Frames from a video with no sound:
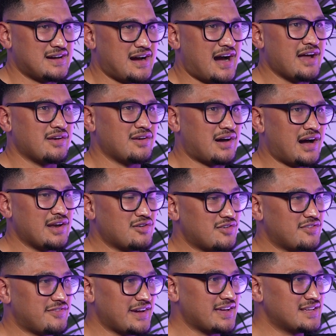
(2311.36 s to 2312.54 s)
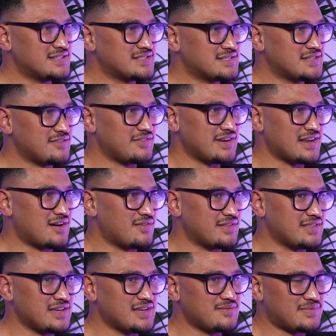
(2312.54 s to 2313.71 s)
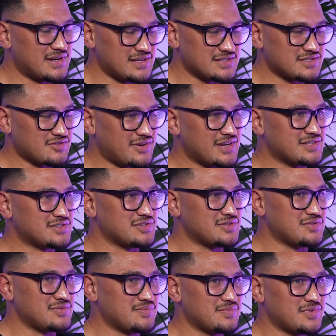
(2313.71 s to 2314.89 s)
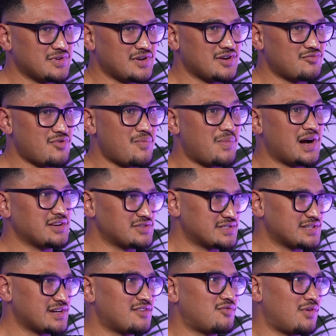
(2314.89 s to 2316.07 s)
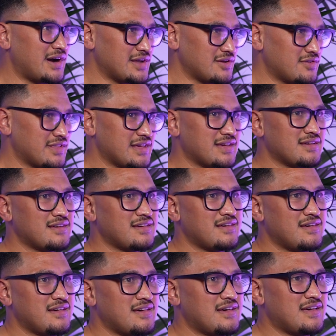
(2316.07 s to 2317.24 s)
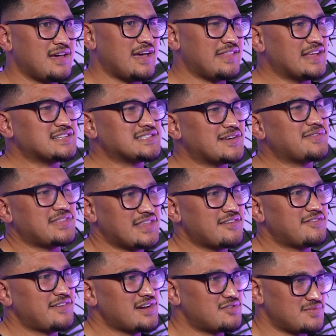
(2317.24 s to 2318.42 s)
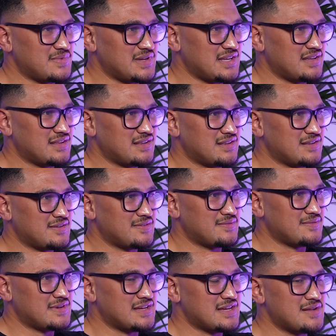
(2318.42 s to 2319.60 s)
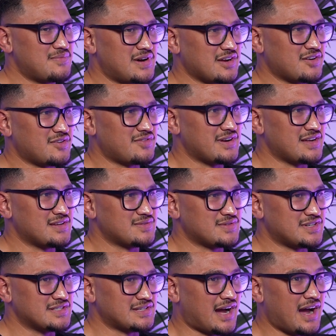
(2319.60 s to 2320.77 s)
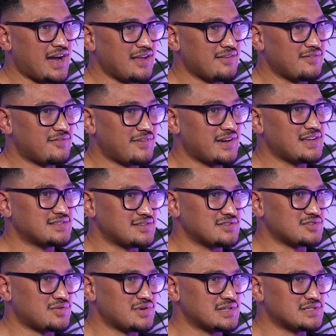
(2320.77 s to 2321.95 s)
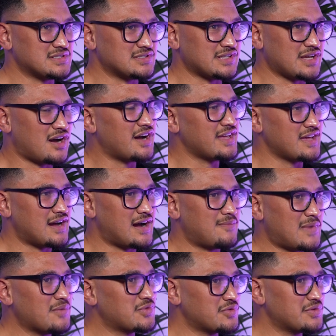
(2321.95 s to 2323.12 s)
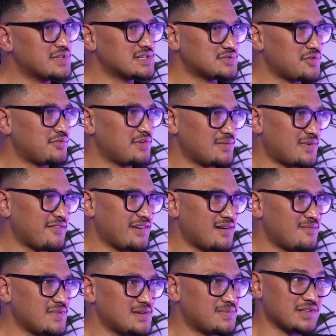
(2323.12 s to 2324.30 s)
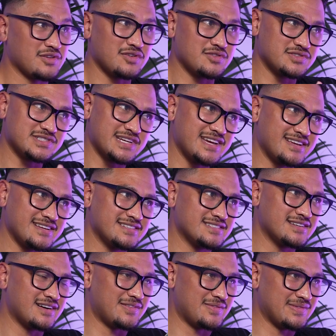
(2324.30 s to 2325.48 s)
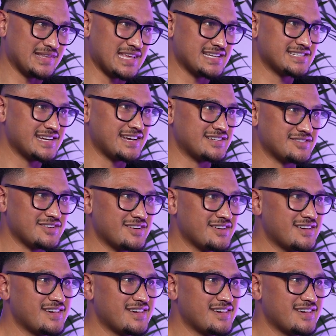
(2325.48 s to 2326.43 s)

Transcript: I know it fades every now and then, but it's great to, you know, remind yourself why you're there. And that's something that failed me in my career, because I faced those questions. I was like, oh yeah, I'm doing this to feed my family, but those change for that change, you know.